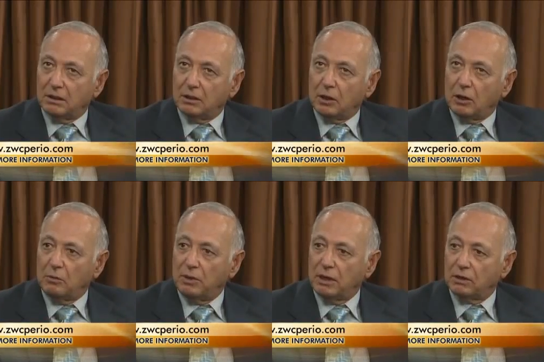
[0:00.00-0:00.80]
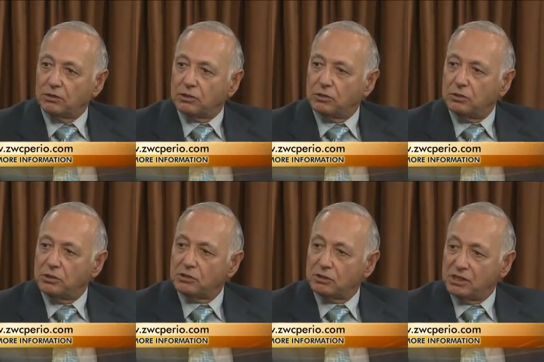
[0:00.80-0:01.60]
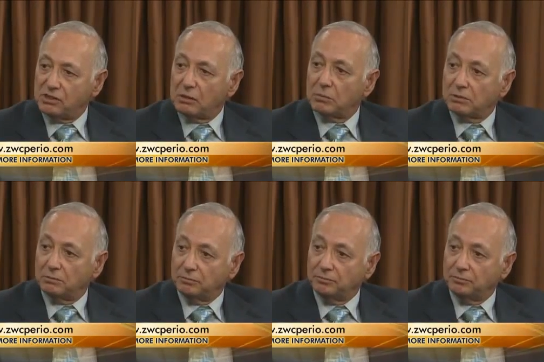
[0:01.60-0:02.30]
It'll be close to 2 years in December.